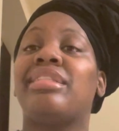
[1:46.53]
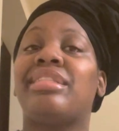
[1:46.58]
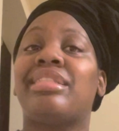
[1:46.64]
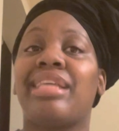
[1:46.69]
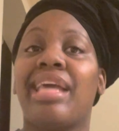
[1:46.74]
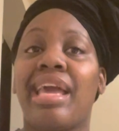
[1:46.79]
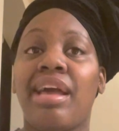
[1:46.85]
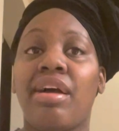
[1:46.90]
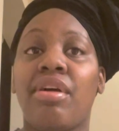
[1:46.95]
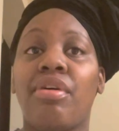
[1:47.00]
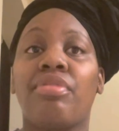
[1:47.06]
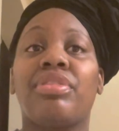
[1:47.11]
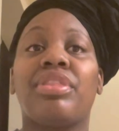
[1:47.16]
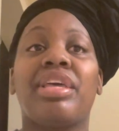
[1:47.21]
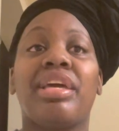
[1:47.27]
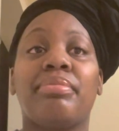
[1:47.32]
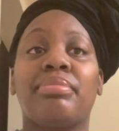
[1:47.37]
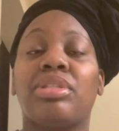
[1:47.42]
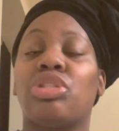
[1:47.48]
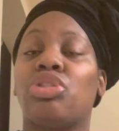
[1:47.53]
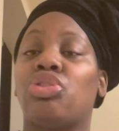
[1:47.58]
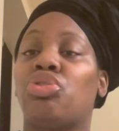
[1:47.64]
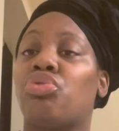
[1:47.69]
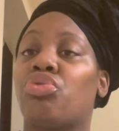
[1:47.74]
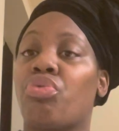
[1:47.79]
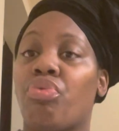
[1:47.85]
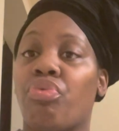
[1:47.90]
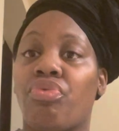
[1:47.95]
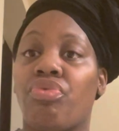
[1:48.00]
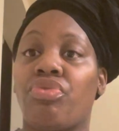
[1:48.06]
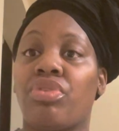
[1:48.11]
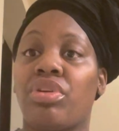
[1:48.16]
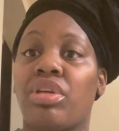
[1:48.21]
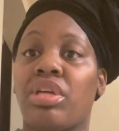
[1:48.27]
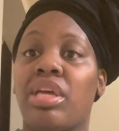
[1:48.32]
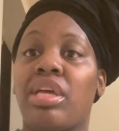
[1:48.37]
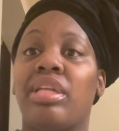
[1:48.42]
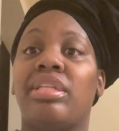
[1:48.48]
Tell them the truth.
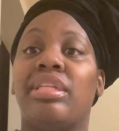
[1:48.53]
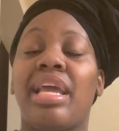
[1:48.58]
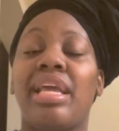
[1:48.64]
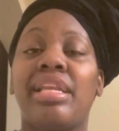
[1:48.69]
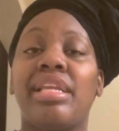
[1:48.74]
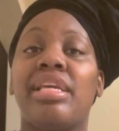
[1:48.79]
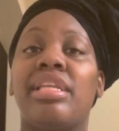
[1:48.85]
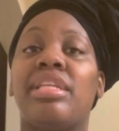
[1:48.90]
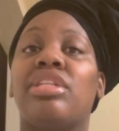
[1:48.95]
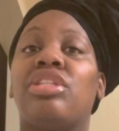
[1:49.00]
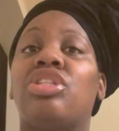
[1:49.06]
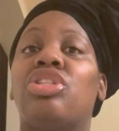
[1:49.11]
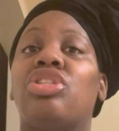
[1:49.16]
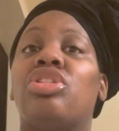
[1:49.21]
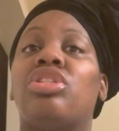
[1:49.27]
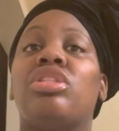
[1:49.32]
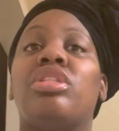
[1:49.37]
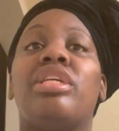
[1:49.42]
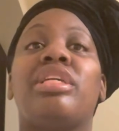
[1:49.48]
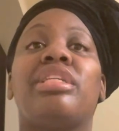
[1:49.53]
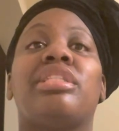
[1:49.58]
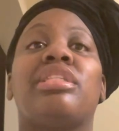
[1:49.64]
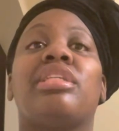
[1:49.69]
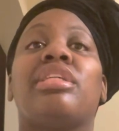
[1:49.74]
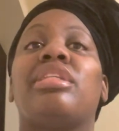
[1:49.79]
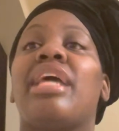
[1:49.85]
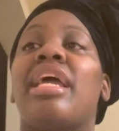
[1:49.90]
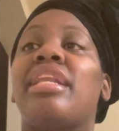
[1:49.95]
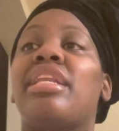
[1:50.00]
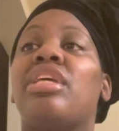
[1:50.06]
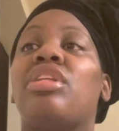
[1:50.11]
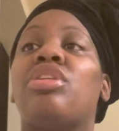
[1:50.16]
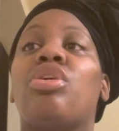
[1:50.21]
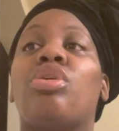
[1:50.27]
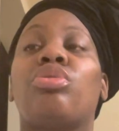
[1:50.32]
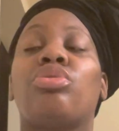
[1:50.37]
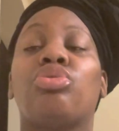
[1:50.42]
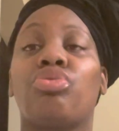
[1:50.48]
They need to just listen. They need to
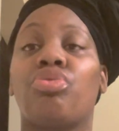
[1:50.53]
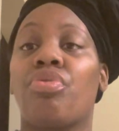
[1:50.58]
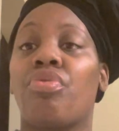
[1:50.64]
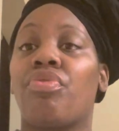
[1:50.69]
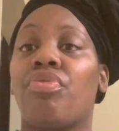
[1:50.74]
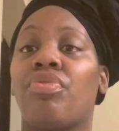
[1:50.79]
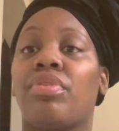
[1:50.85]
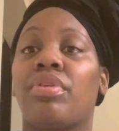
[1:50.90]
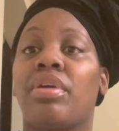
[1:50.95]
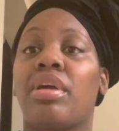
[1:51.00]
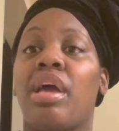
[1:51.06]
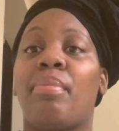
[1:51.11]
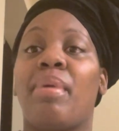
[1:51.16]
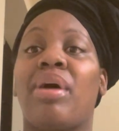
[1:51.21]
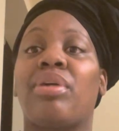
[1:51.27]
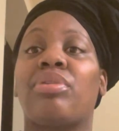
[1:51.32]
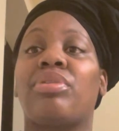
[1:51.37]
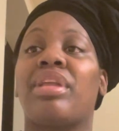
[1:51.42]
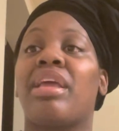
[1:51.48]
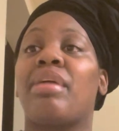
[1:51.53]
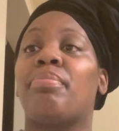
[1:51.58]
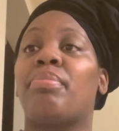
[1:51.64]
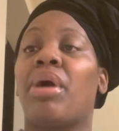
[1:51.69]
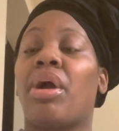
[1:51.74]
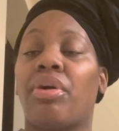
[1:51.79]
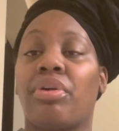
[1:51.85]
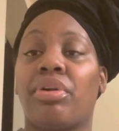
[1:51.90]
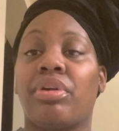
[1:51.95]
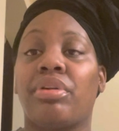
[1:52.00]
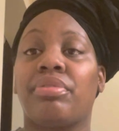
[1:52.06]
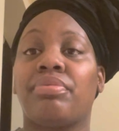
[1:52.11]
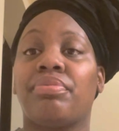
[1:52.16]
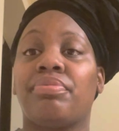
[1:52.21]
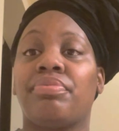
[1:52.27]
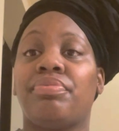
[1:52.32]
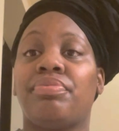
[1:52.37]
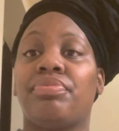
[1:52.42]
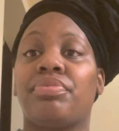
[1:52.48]
know the truth about their parent,
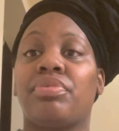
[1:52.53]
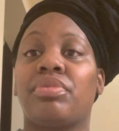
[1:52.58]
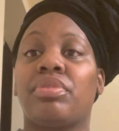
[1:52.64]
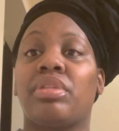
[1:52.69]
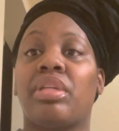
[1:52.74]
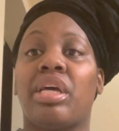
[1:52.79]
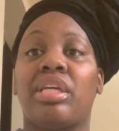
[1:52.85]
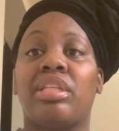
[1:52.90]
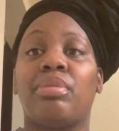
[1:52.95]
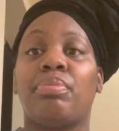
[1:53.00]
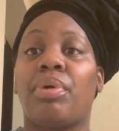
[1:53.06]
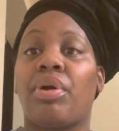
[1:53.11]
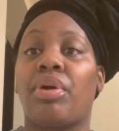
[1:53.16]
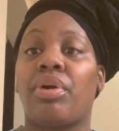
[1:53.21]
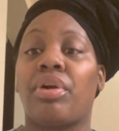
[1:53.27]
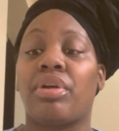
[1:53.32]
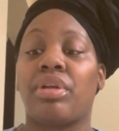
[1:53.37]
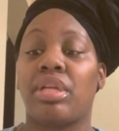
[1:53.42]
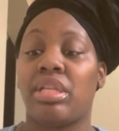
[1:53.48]
the other parent.